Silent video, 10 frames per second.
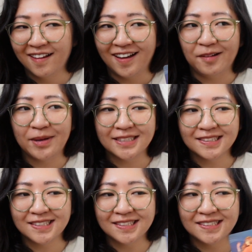
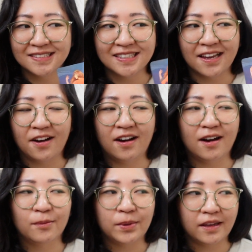hesitant to say
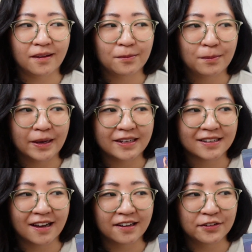hobby, but
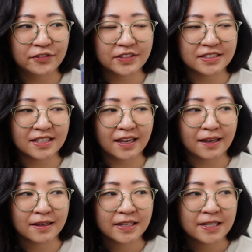it kind of feels
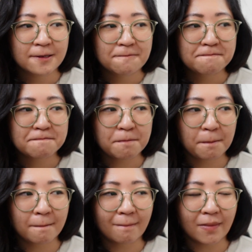like
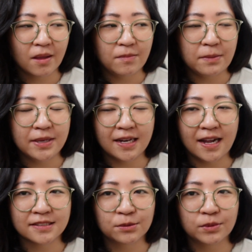maybe it
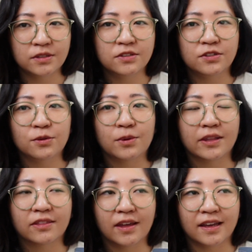has something to do
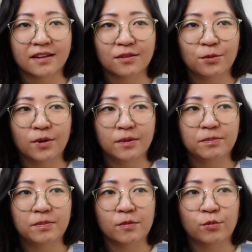with like
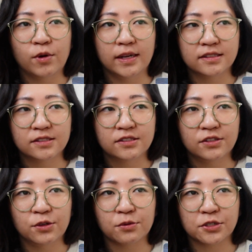what
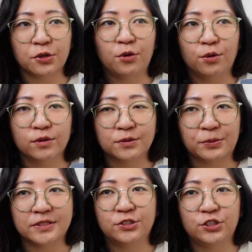you were told
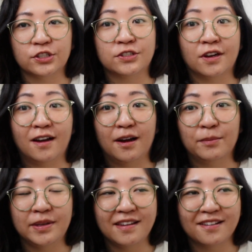was just a
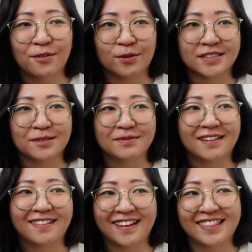hobby or
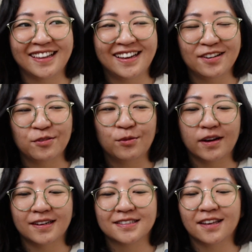something like that,
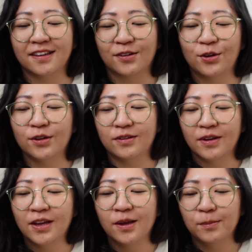where it could
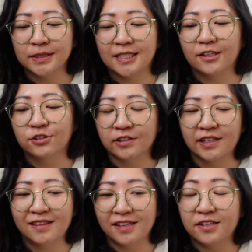
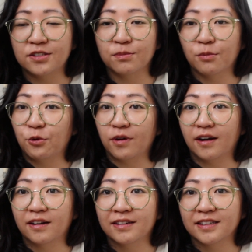potentially lead to
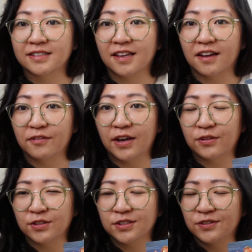more, is kind of how
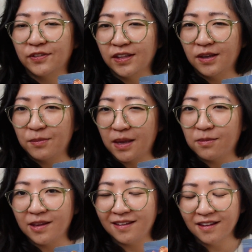this is feeling.
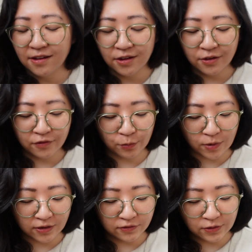Maybe for
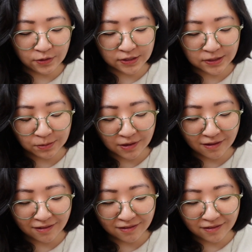one of you there's
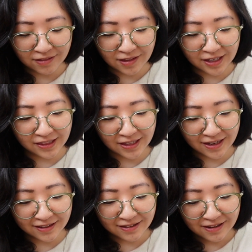something like
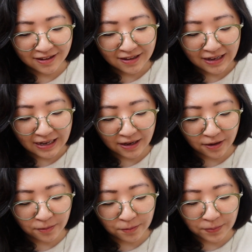that,
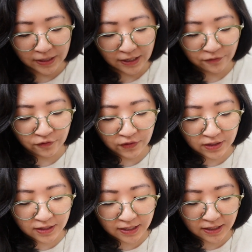but I
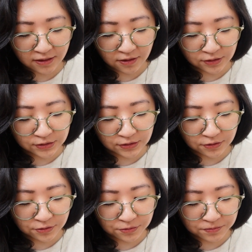feel like it
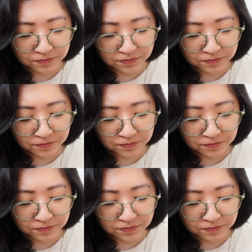also,